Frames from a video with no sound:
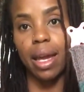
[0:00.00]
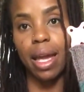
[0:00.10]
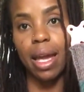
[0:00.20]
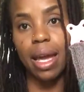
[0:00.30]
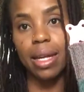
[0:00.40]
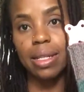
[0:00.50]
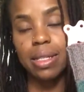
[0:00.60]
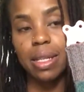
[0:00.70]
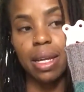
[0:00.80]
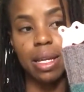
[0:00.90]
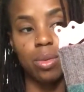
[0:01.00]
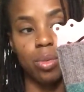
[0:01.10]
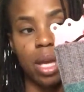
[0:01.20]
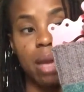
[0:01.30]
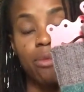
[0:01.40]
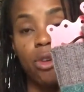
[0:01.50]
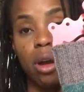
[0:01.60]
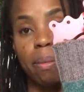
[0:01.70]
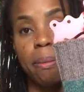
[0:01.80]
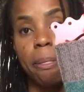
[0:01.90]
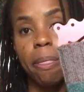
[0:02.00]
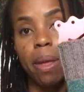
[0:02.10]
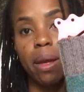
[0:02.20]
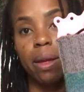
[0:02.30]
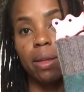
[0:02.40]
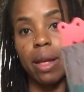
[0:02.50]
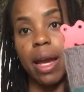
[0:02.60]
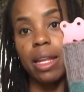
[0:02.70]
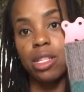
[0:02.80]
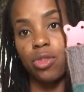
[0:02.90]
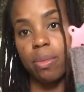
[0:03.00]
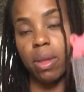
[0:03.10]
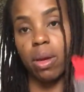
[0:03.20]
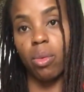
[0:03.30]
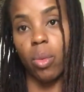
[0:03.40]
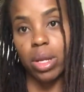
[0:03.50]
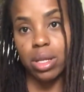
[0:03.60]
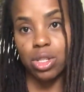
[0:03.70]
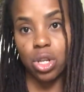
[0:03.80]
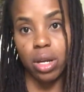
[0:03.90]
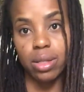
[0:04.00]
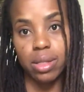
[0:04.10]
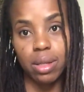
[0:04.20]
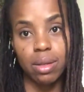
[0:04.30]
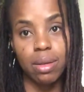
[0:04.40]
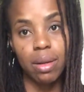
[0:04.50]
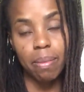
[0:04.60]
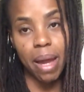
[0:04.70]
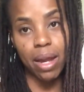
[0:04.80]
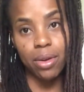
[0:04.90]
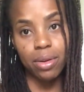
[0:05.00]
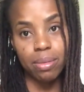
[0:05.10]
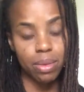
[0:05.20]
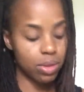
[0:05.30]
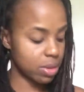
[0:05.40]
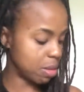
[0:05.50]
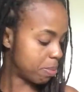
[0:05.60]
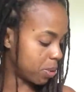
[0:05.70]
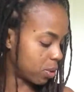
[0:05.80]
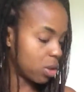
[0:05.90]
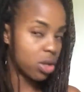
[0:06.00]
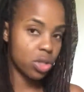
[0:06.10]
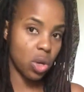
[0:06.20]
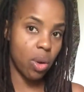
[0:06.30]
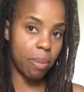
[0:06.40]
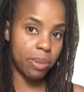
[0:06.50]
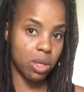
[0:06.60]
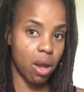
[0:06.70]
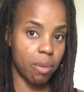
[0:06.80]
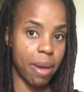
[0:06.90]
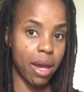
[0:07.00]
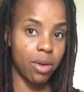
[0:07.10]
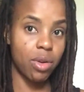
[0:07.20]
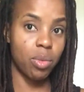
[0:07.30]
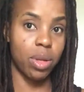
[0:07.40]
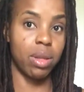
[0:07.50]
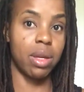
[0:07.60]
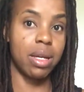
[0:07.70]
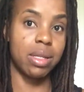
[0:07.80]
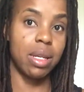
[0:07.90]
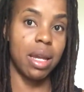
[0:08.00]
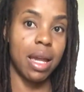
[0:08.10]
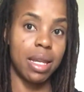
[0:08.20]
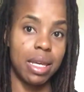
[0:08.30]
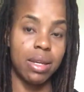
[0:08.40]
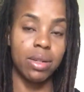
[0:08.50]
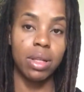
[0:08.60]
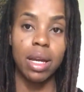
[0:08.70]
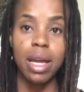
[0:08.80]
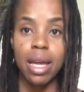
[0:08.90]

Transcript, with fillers: And it came from guidance from the Wendy Johnson pattern, simple toe-up sock pattern with gusset and heel.